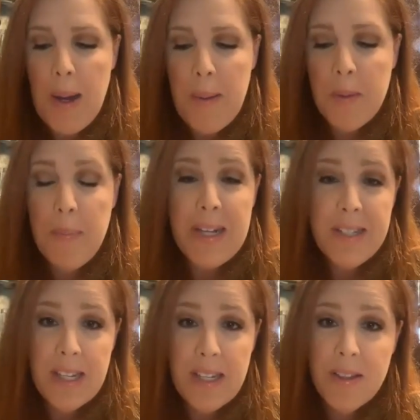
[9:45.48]
the best
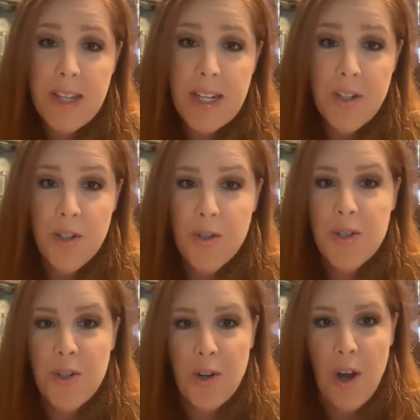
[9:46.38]
thing that they can do to
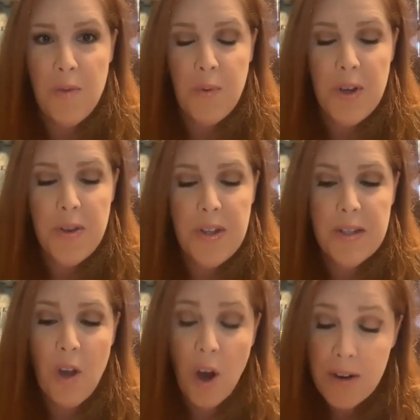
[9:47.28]
start off with
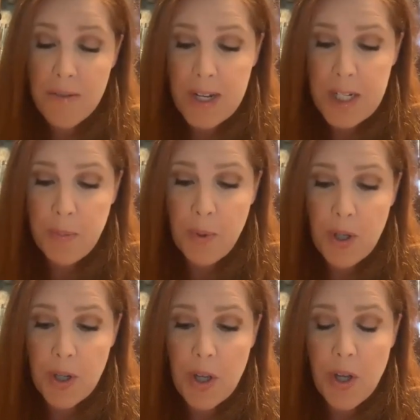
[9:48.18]
is on Facebook,